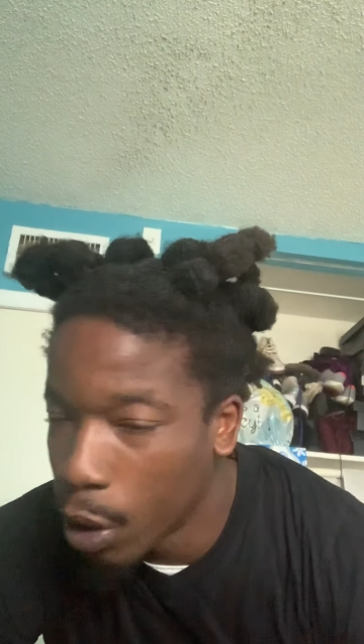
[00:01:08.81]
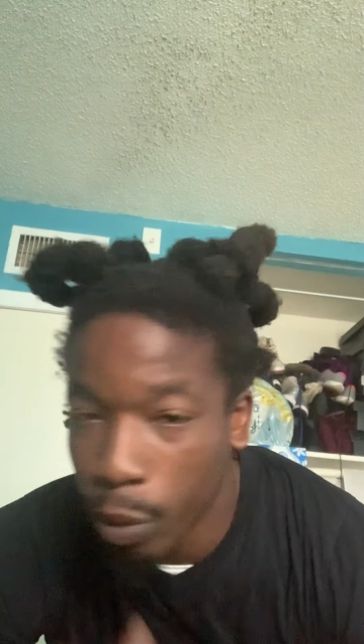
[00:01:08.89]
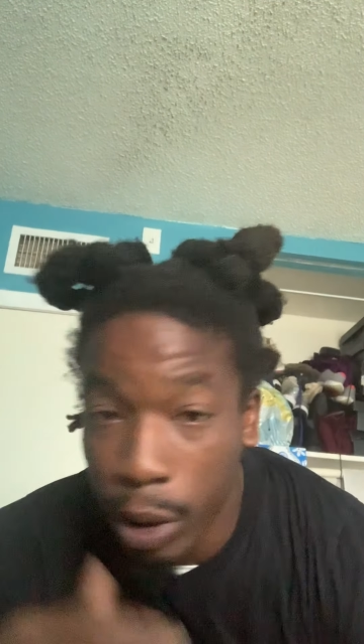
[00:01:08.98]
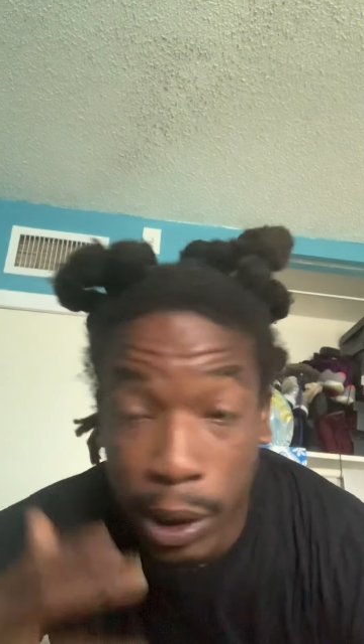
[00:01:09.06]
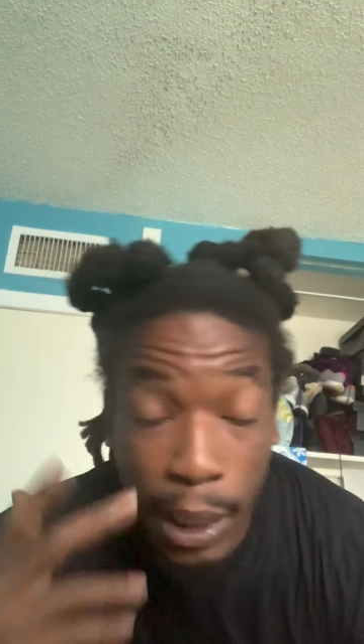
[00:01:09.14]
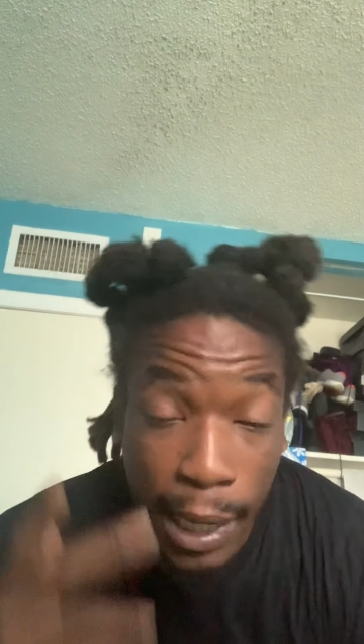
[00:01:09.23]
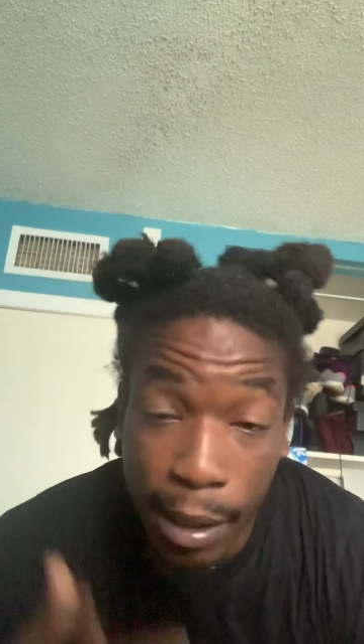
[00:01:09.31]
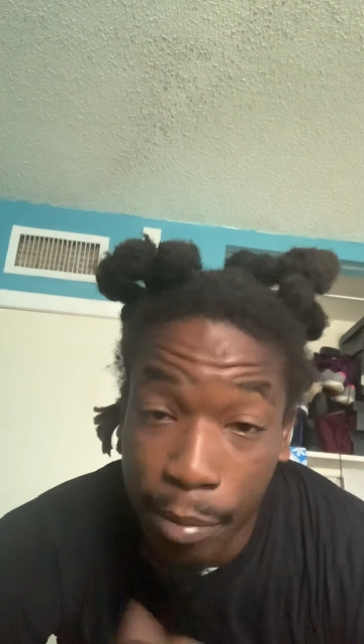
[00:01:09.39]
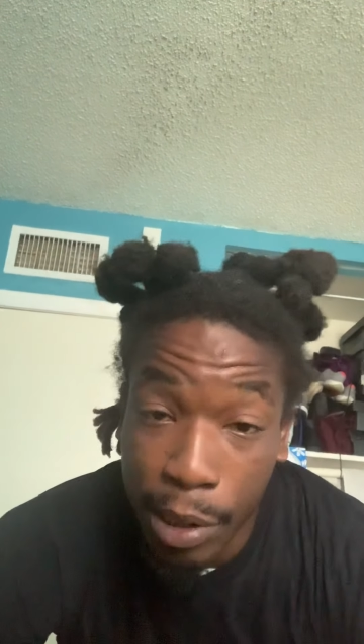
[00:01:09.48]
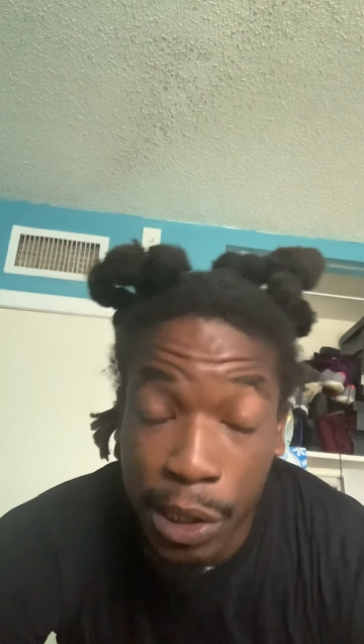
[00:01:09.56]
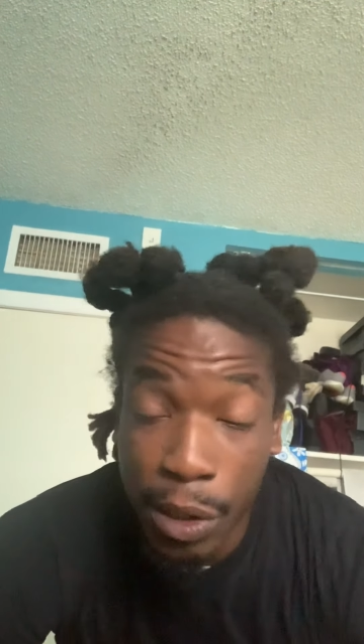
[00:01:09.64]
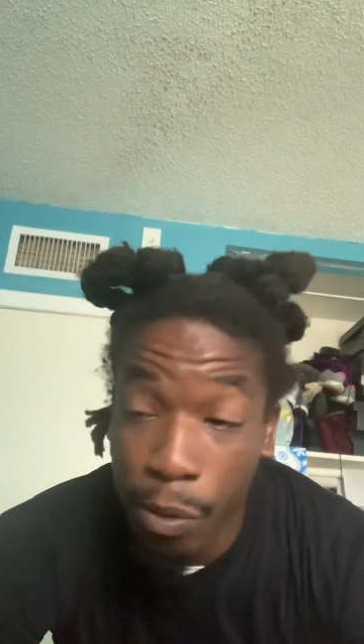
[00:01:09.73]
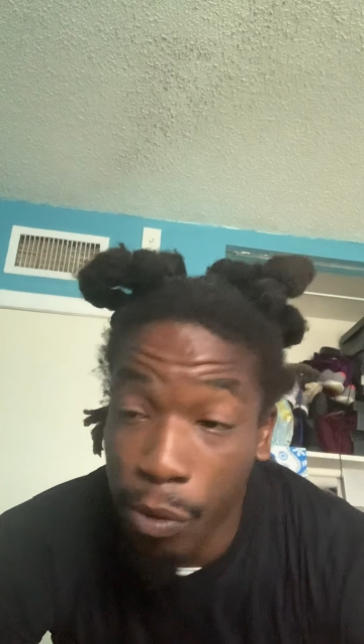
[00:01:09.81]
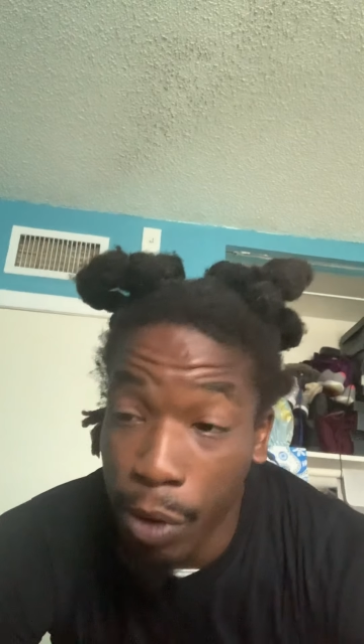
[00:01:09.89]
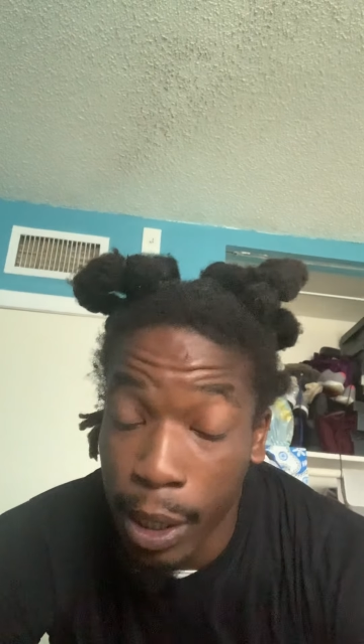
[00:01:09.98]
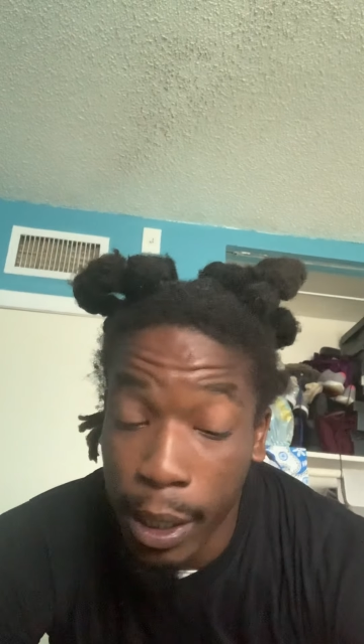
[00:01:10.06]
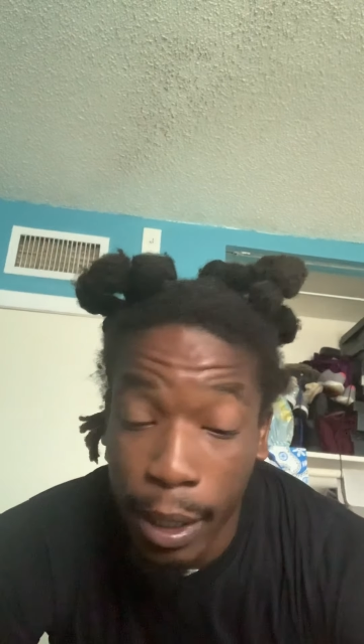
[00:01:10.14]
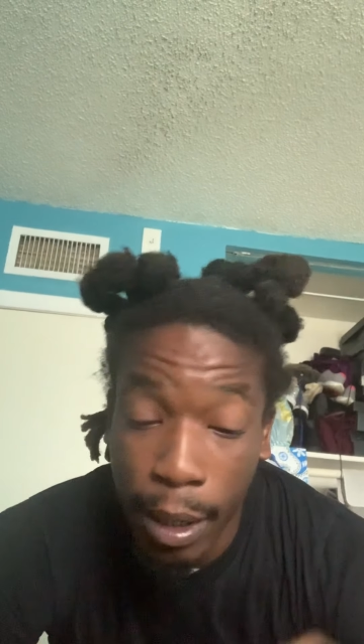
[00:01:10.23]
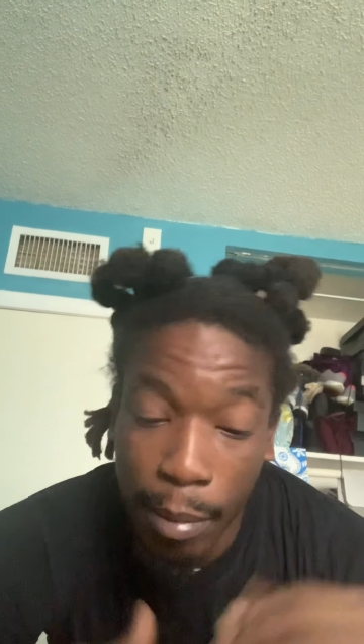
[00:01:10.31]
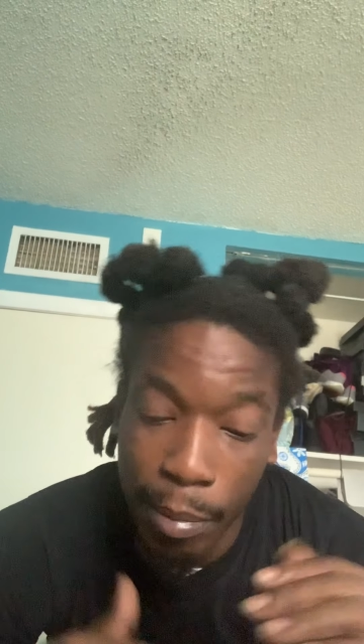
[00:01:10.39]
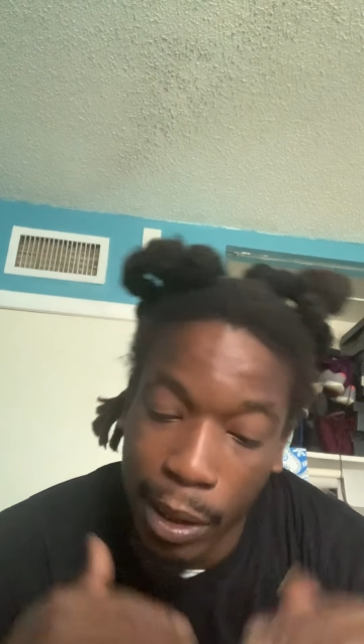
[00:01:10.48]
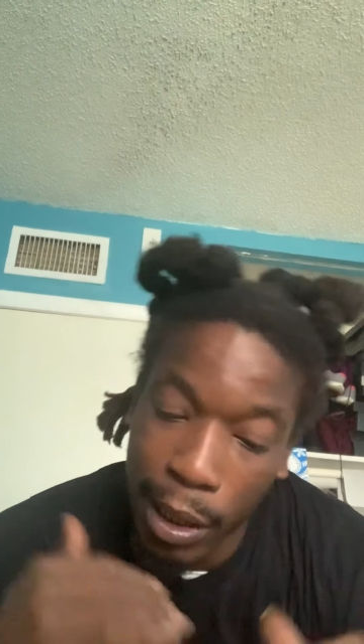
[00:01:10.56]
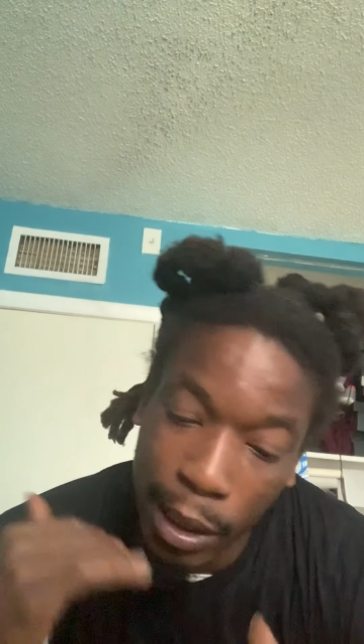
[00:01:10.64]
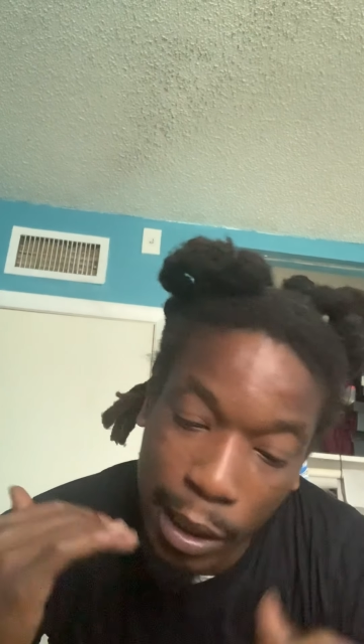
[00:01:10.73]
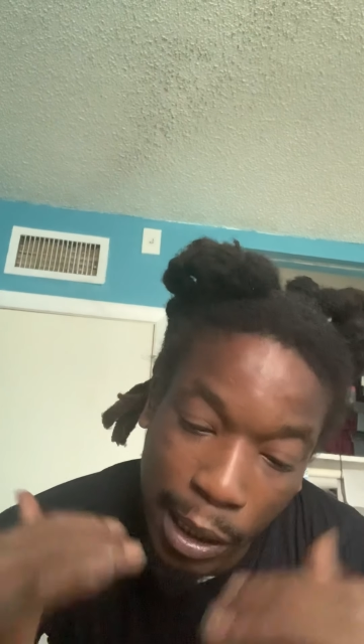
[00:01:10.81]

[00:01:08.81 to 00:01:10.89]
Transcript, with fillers: We steady missing one, but